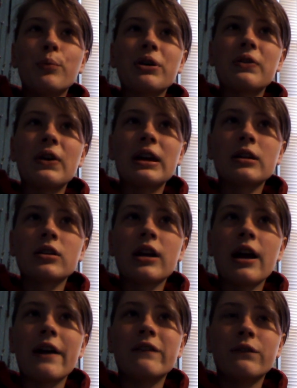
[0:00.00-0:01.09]
but the
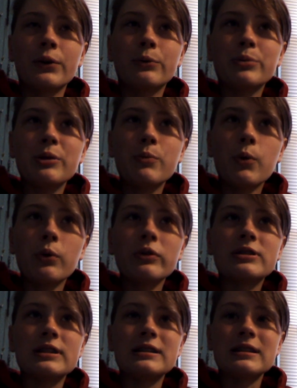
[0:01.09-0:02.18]
internet and phone people
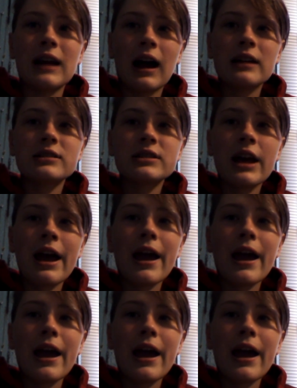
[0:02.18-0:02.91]
did not.